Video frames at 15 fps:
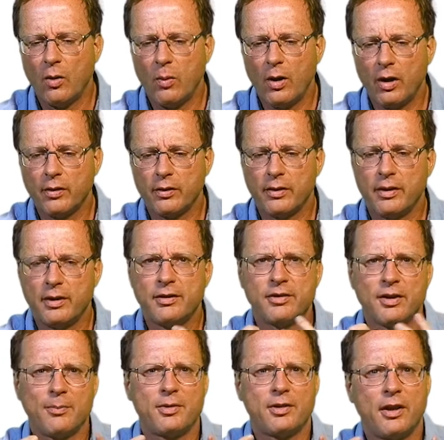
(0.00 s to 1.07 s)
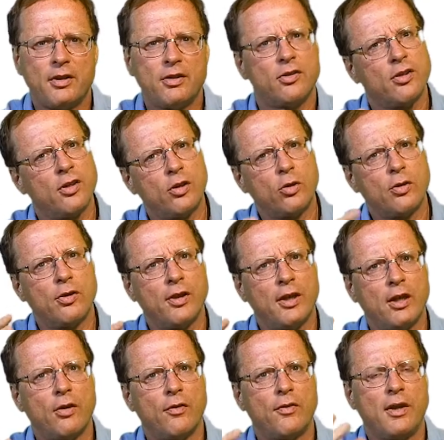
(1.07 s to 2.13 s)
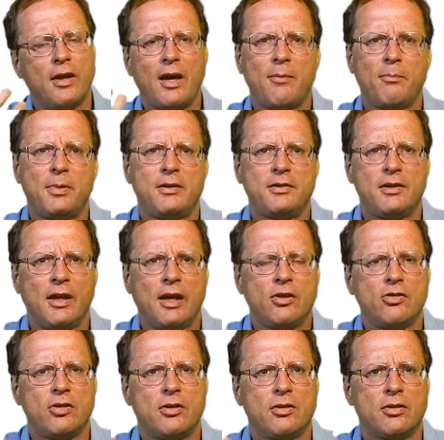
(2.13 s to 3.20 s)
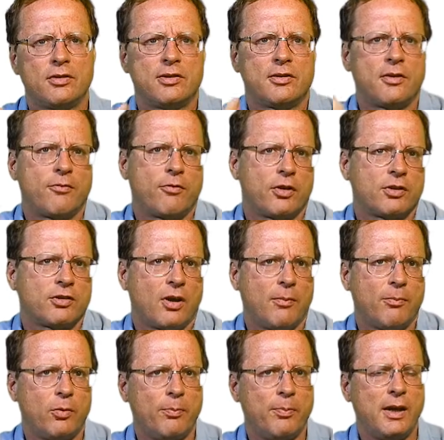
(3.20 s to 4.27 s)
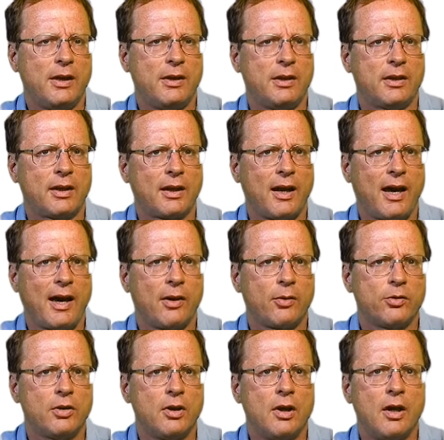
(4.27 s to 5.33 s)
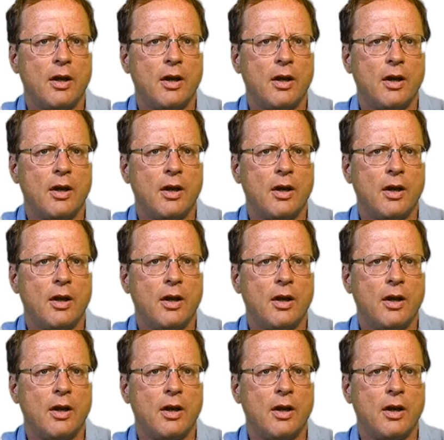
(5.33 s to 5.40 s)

Well, in some sense, you can think of the MPC engine as, for example, being in the cloud,